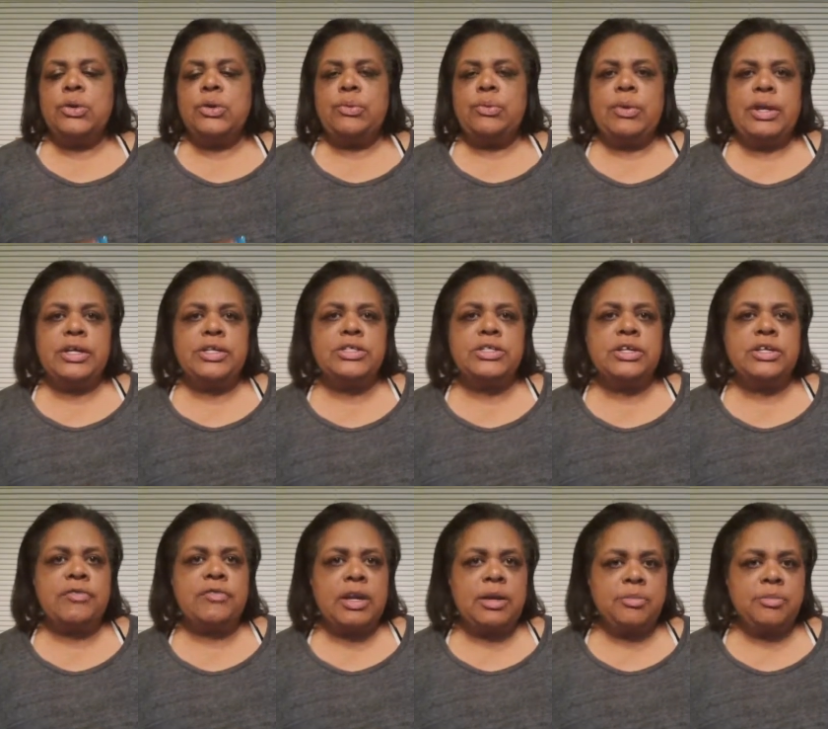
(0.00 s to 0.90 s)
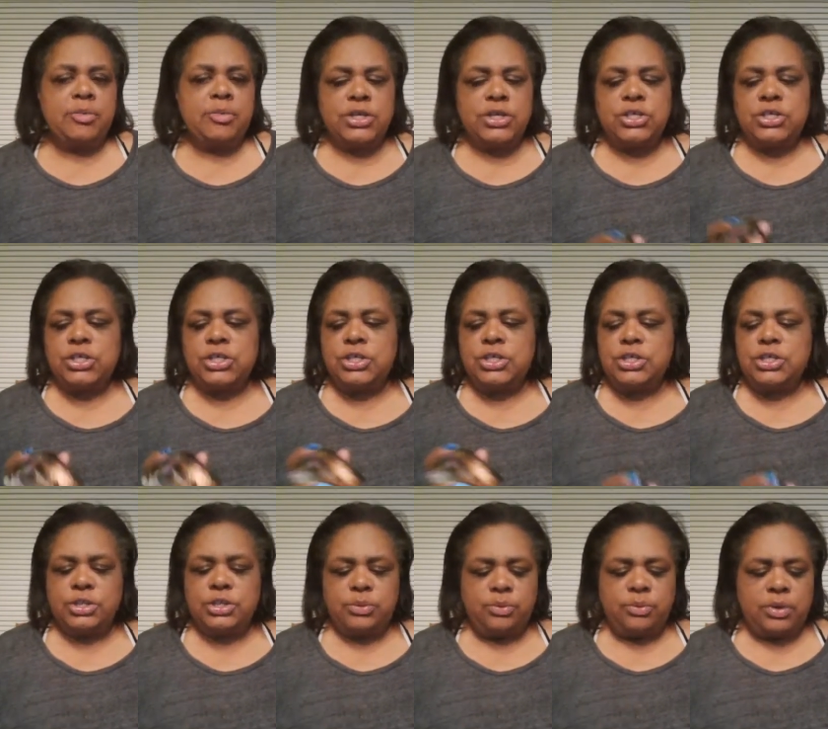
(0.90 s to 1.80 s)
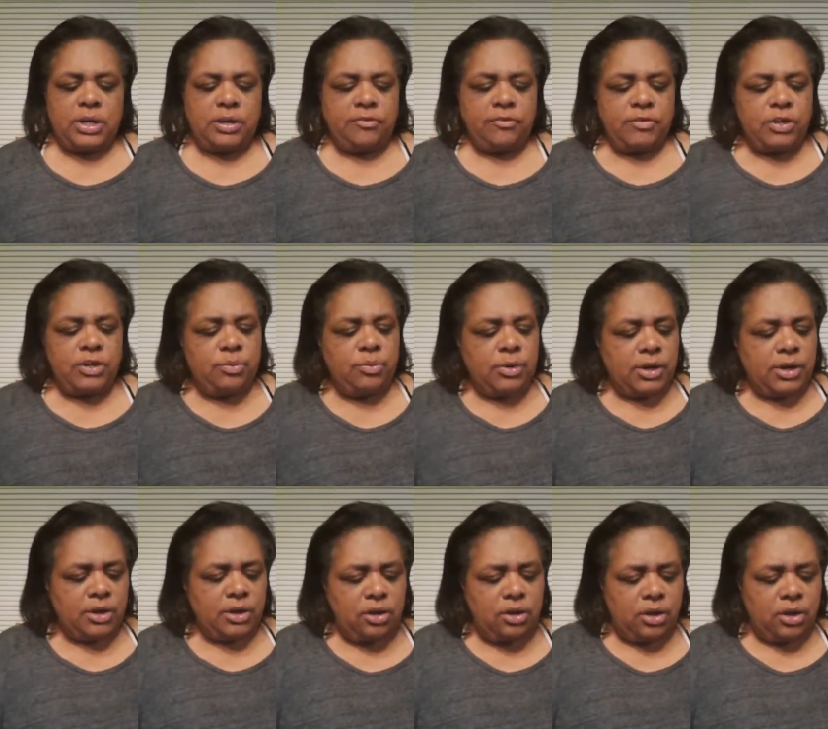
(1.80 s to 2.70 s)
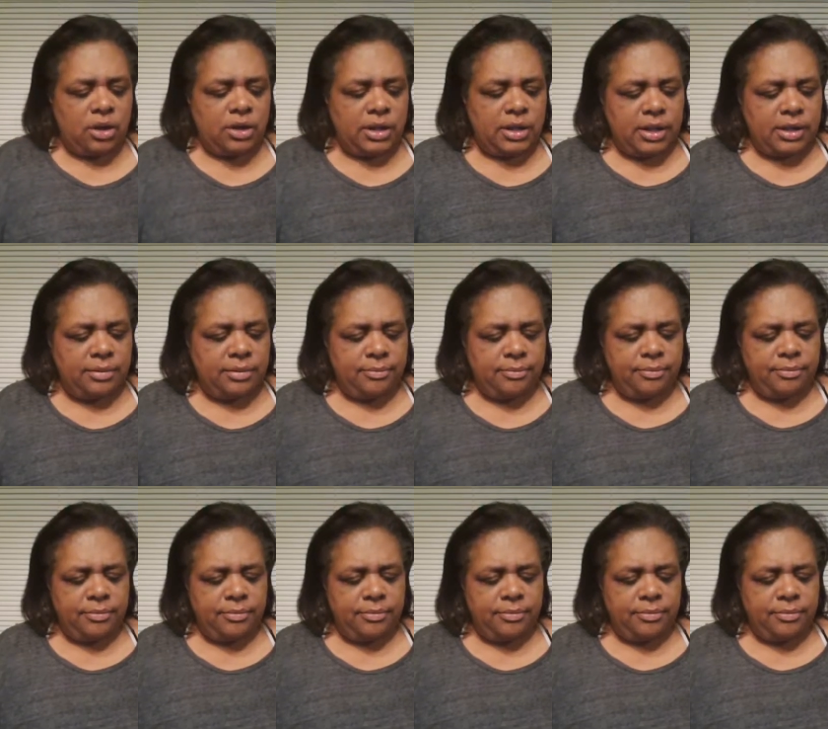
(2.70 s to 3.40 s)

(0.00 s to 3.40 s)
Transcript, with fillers: raise our vibrations, whatever you want to call it.